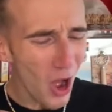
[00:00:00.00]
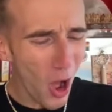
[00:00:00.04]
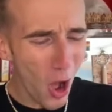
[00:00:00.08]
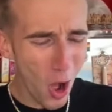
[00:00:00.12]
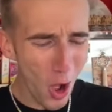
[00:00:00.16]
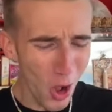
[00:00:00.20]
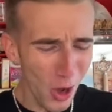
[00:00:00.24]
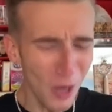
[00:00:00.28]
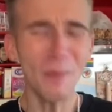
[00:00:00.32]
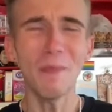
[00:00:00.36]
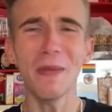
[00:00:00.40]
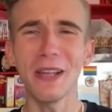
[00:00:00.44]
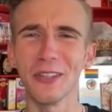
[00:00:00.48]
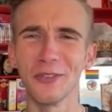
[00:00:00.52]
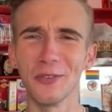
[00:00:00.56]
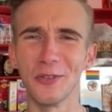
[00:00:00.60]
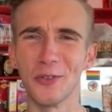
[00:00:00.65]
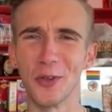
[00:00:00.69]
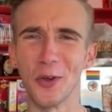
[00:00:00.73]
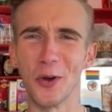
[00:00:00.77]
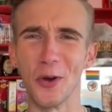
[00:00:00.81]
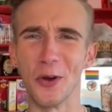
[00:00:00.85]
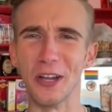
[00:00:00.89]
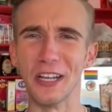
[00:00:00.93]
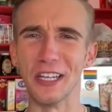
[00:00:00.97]
Almond
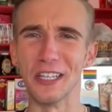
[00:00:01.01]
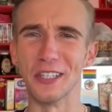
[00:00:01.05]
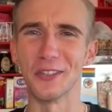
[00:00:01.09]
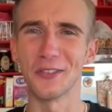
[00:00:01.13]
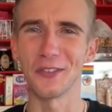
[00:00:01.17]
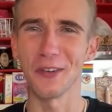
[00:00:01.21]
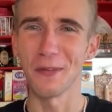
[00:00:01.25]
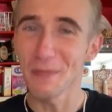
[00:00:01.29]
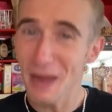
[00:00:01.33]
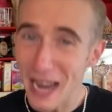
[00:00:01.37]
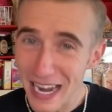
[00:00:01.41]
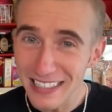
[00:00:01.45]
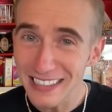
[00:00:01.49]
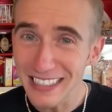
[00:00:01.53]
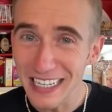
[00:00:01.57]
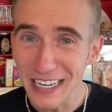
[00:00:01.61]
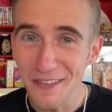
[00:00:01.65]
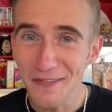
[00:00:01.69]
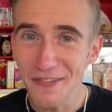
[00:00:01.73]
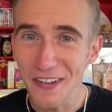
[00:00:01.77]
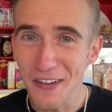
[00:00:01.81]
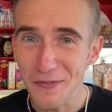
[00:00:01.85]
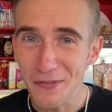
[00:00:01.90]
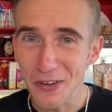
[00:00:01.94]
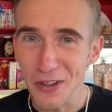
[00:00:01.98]
Joys from
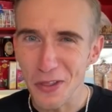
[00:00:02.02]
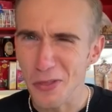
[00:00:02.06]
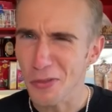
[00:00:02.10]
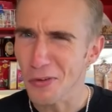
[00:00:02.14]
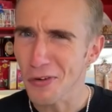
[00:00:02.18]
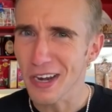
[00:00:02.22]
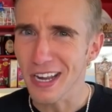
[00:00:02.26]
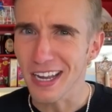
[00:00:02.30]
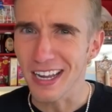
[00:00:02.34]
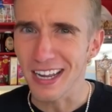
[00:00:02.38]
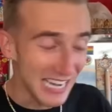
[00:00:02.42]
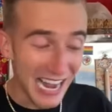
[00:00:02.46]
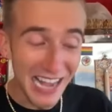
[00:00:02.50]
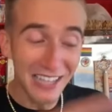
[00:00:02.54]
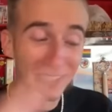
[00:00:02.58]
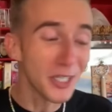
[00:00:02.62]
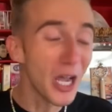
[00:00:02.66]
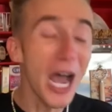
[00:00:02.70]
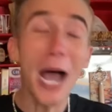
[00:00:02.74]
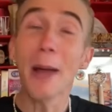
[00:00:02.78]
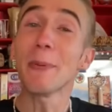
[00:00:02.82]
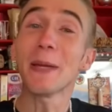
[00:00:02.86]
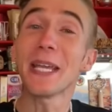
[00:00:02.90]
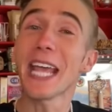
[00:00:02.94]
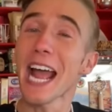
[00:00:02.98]
1953. Yes,
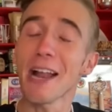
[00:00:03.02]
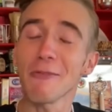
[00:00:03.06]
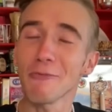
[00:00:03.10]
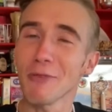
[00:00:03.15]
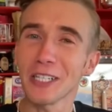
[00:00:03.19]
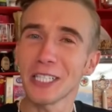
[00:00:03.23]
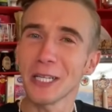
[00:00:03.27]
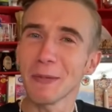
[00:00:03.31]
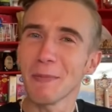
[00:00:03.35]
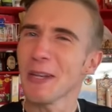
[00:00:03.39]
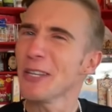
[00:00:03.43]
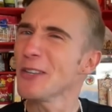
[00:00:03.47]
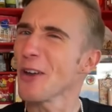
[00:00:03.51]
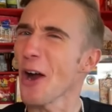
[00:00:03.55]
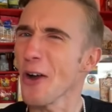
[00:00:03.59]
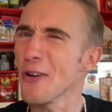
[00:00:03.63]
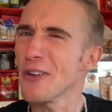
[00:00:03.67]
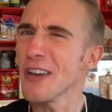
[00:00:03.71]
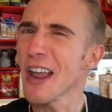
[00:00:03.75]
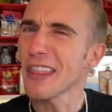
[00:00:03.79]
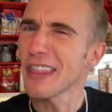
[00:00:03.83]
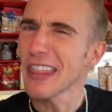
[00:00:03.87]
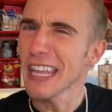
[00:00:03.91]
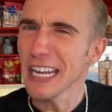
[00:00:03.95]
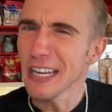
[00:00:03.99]
copycat recipes are
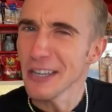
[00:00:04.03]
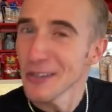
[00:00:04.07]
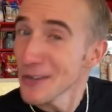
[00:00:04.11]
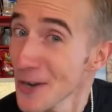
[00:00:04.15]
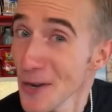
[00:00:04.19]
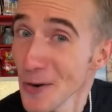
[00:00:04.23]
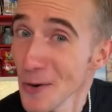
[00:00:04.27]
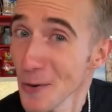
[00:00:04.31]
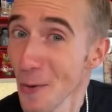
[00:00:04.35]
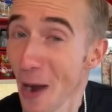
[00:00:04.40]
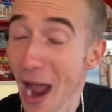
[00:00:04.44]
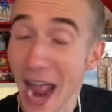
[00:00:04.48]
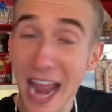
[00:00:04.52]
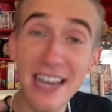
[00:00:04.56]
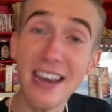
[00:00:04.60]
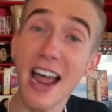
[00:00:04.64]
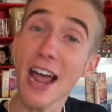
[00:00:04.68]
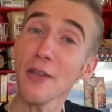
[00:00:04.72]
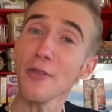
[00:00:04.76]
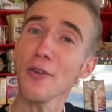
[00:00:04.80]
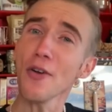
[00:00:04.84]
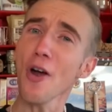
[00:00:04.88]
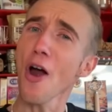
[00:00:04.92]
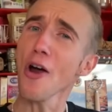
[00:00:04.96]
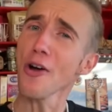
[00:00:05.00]
nothing new, and
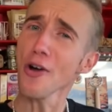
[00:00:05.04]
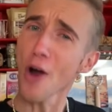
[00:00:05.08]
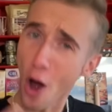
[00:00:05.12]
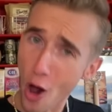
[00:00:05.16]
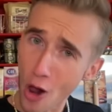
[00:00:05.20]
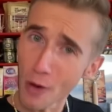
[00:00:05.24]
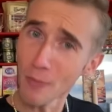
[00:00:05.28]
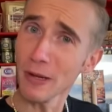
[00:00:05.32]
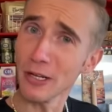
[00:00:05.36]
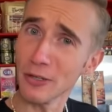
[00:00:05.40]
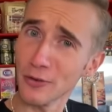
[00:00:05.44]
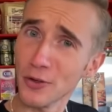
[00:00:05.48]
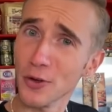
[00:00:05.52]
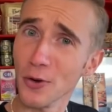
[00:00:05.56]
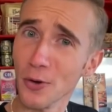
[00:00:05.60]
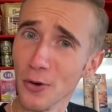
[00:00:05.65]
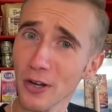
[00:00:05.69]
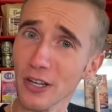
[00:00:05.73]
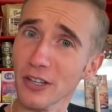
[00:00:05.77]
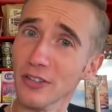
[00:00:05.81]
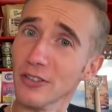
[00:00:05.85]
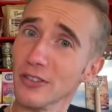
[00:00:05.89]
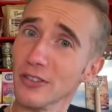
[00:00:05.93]
neither are Almond Joys.